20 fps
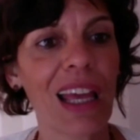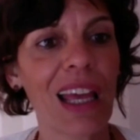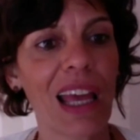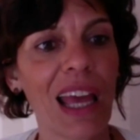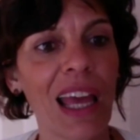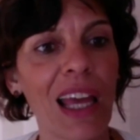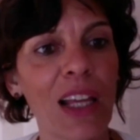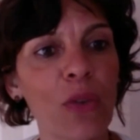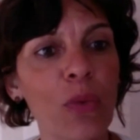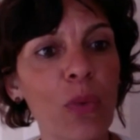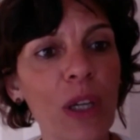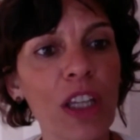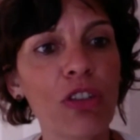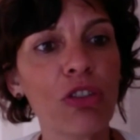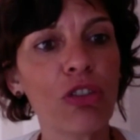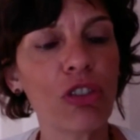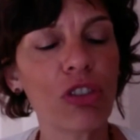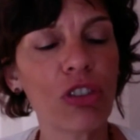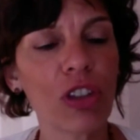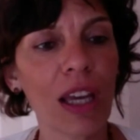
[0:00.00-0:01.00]
And we
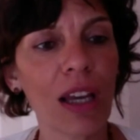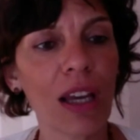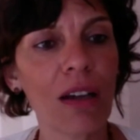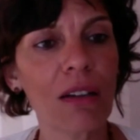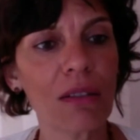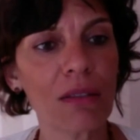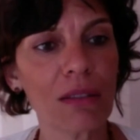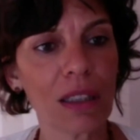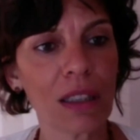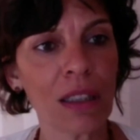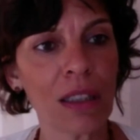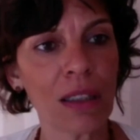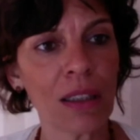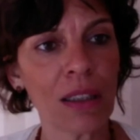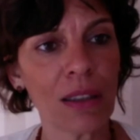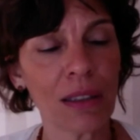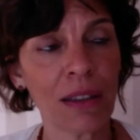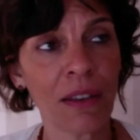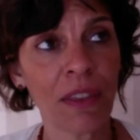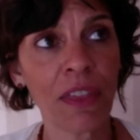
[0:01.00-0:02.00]
shall
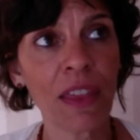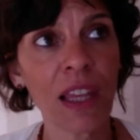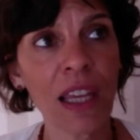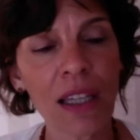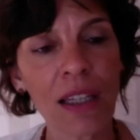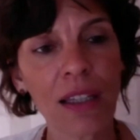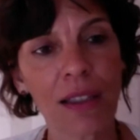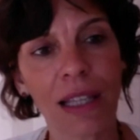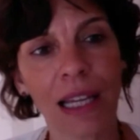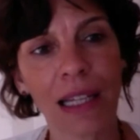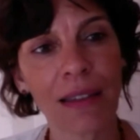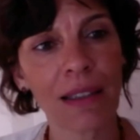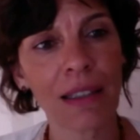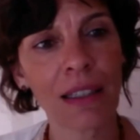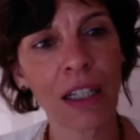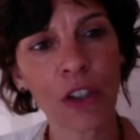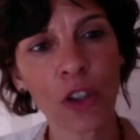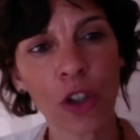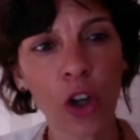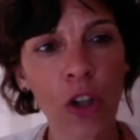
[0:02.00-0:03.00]
think that in
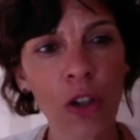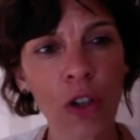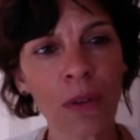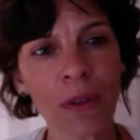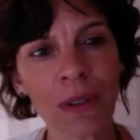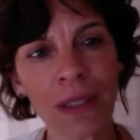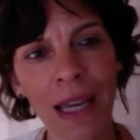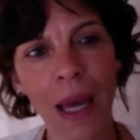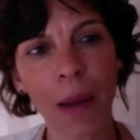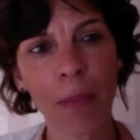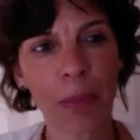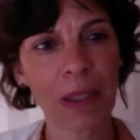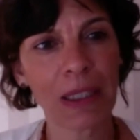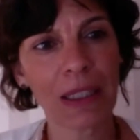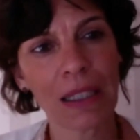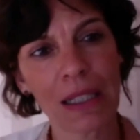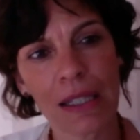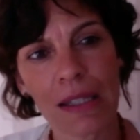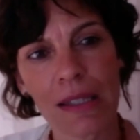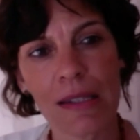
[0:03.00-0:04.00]
a
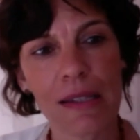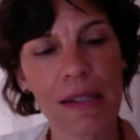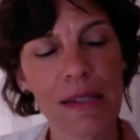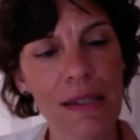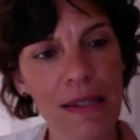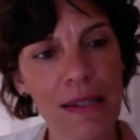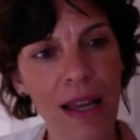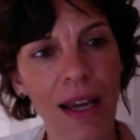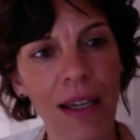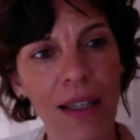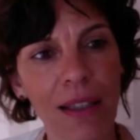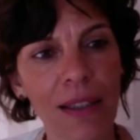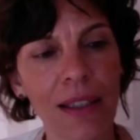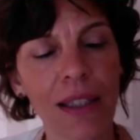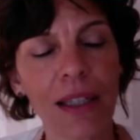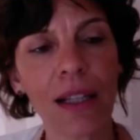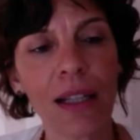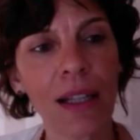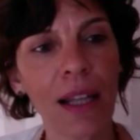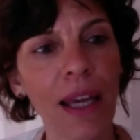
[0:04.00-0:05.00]
non-capitalist
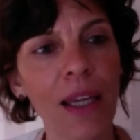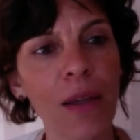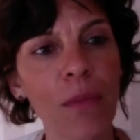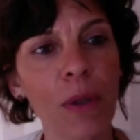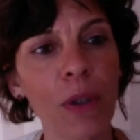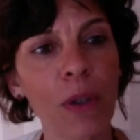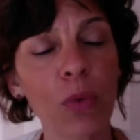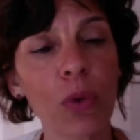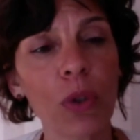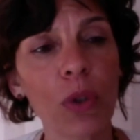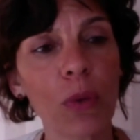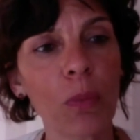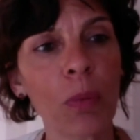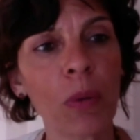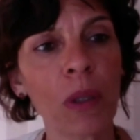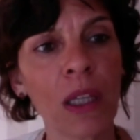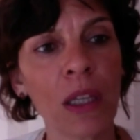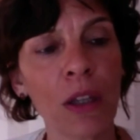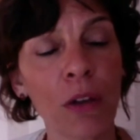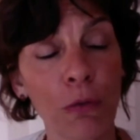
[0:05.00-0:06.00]
society, labor would
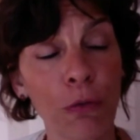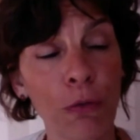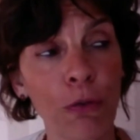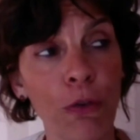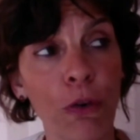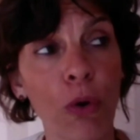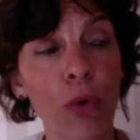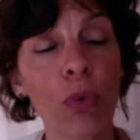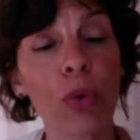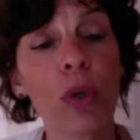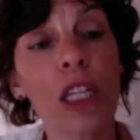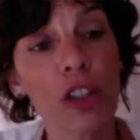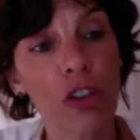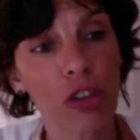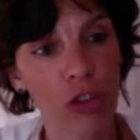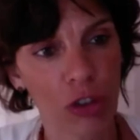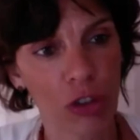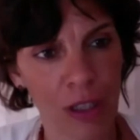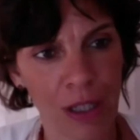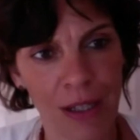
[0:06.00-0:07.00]
be for
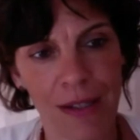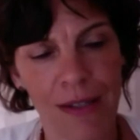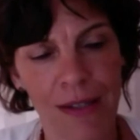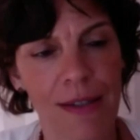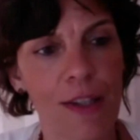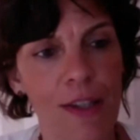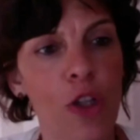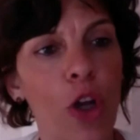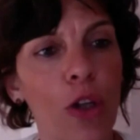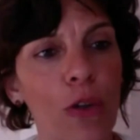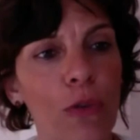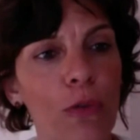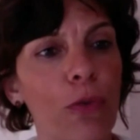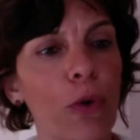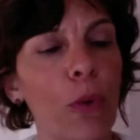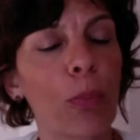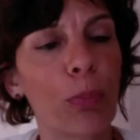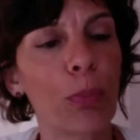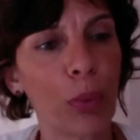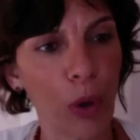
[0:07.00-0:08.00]
richness, not
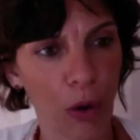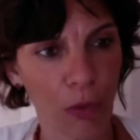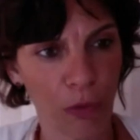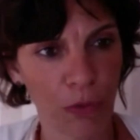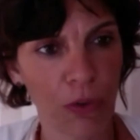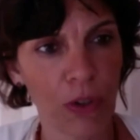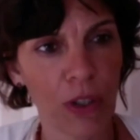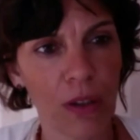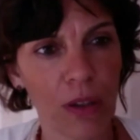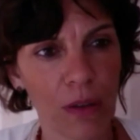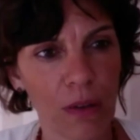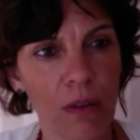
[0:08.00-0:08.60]
for profit.